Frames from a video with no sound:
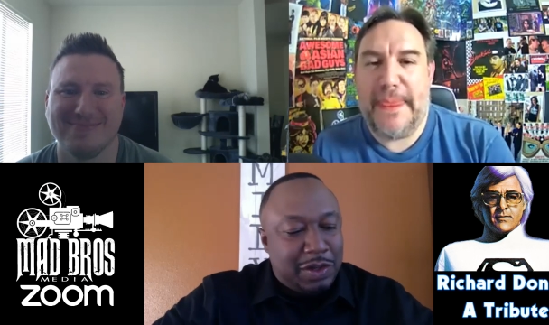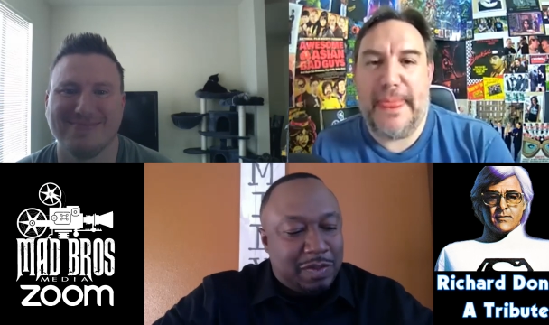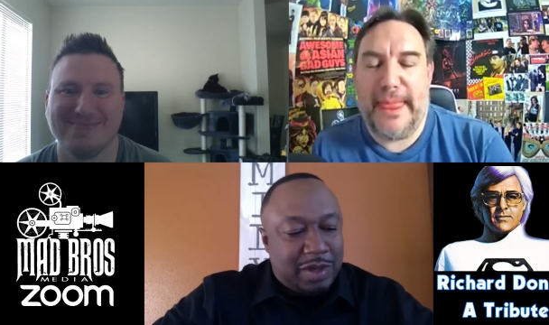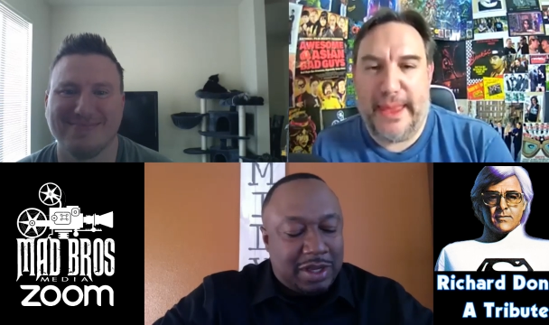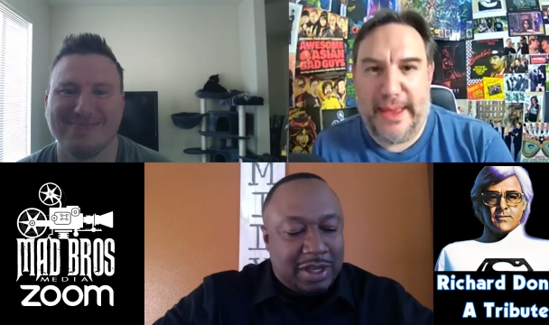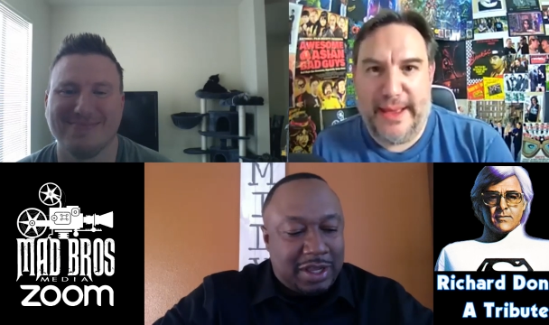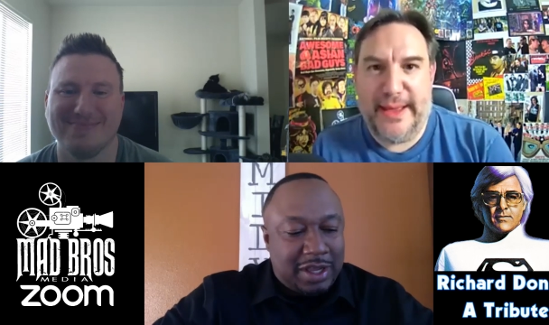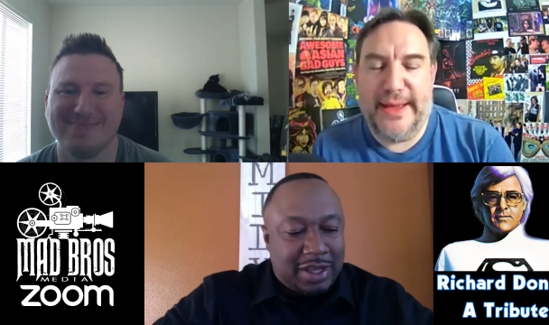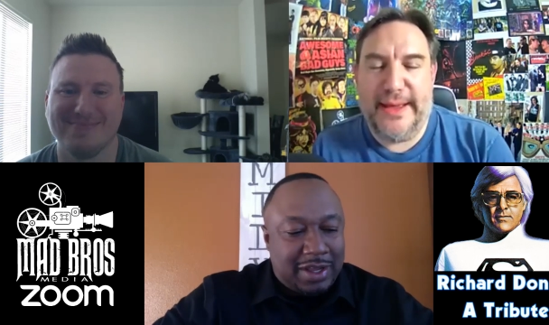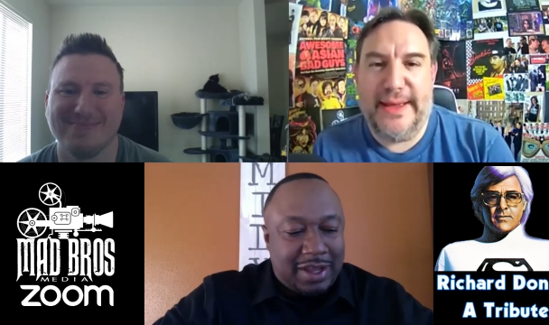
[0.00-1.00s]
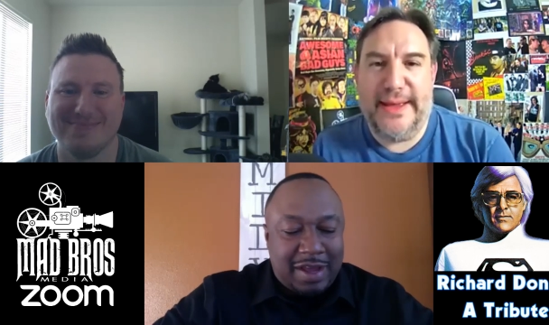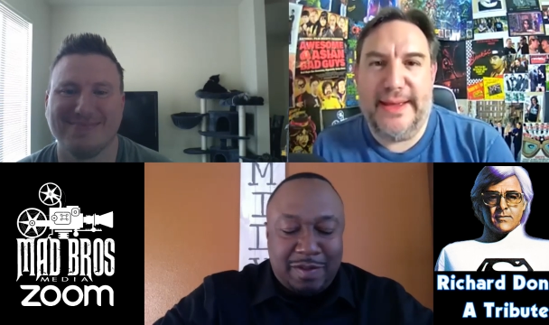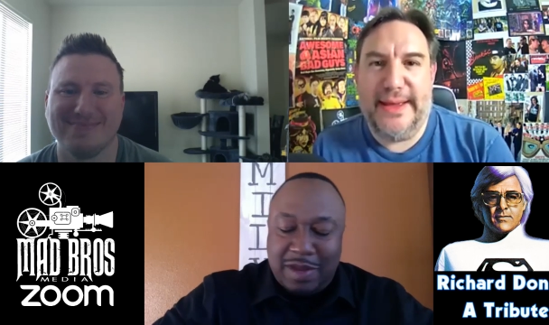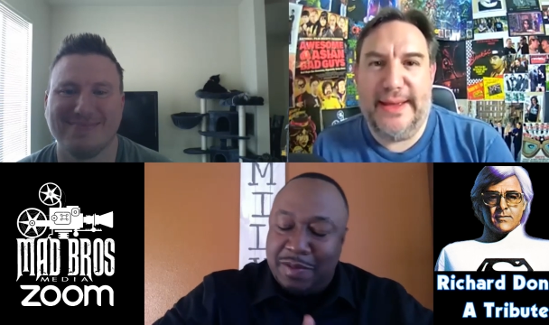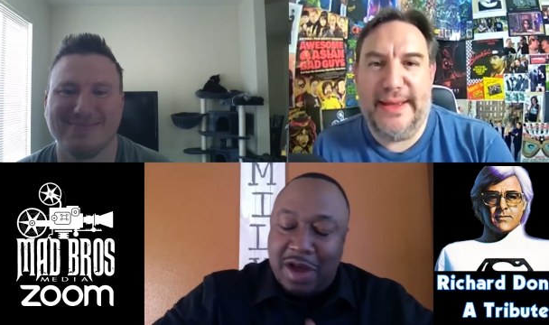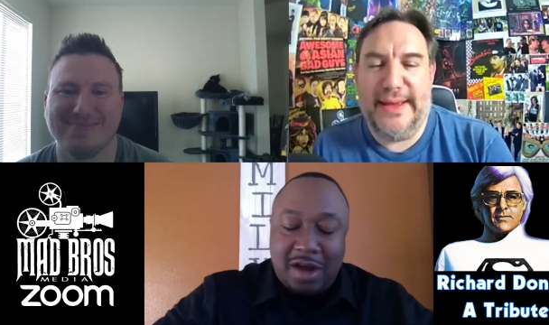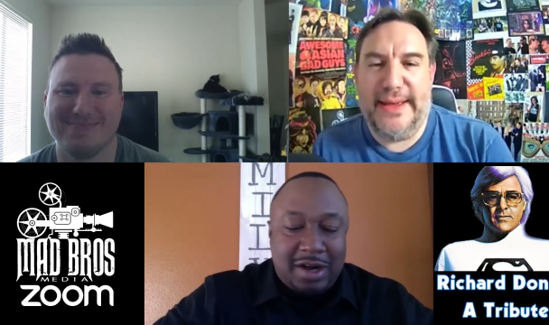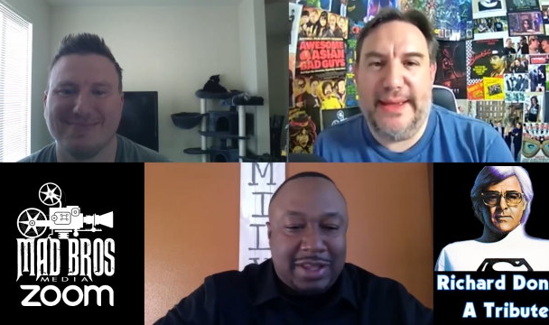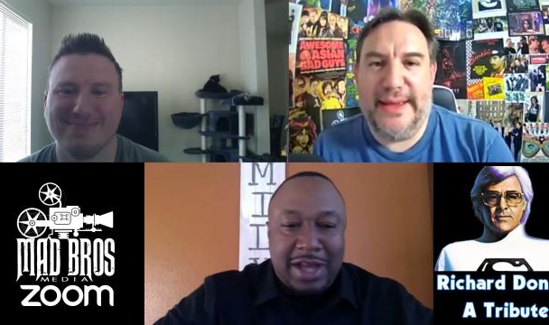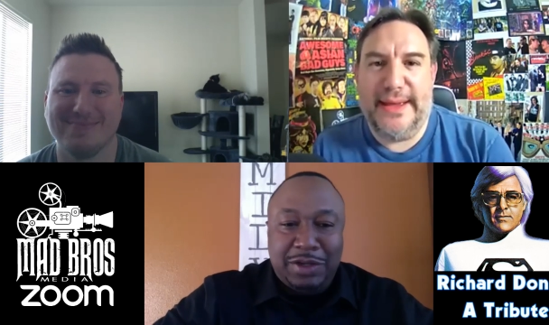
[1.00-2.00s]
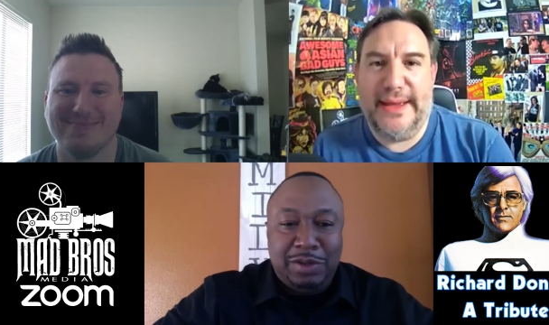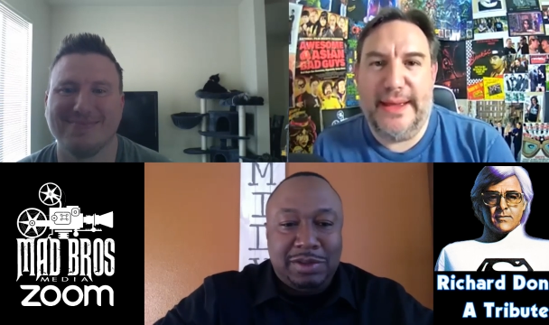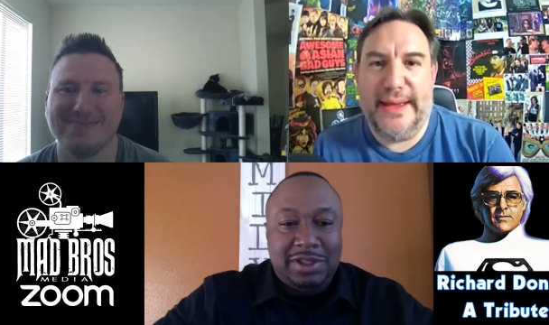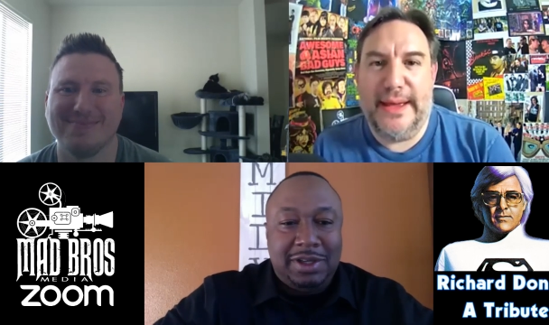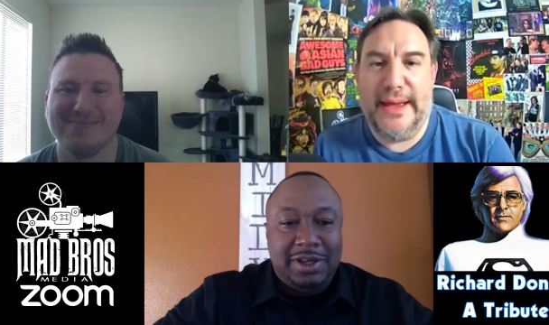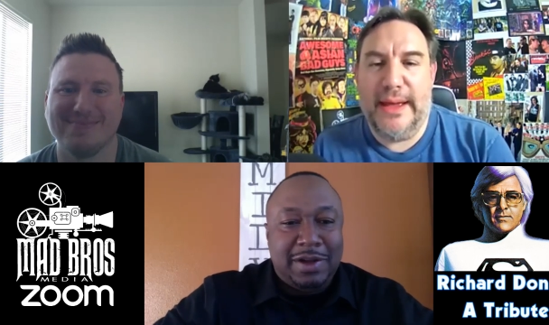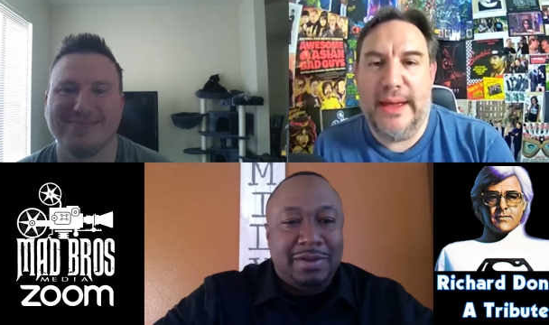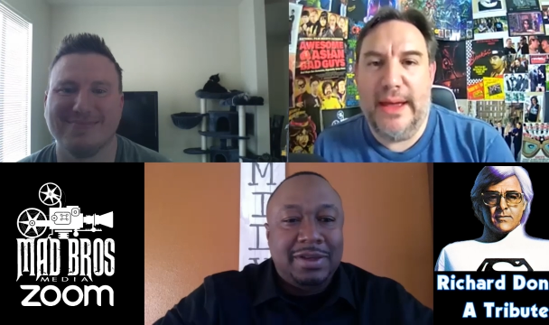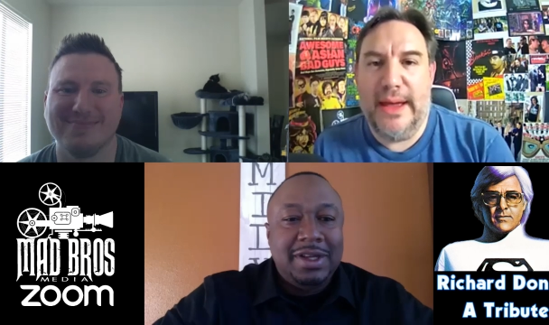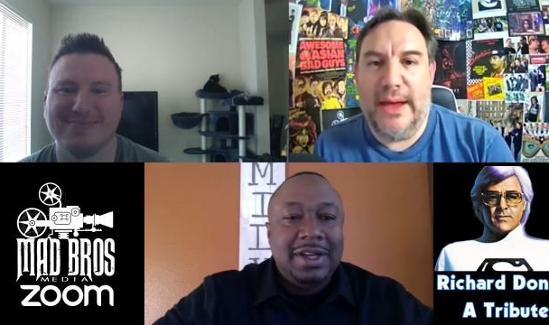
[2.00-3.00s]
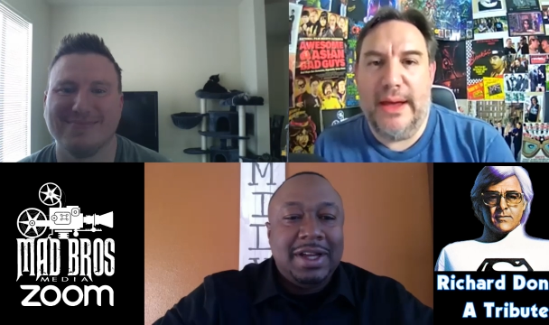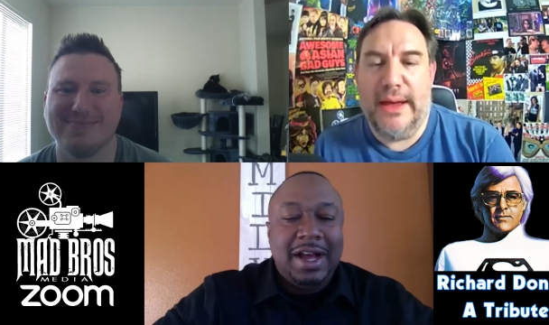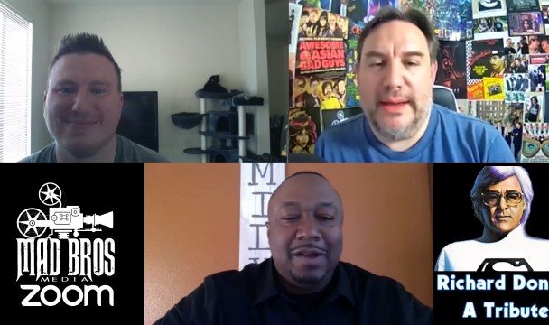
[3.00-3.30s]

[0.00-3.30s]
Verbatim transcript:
Speaker 1: am, uh, uh, am, am honored that you would, you know, uh,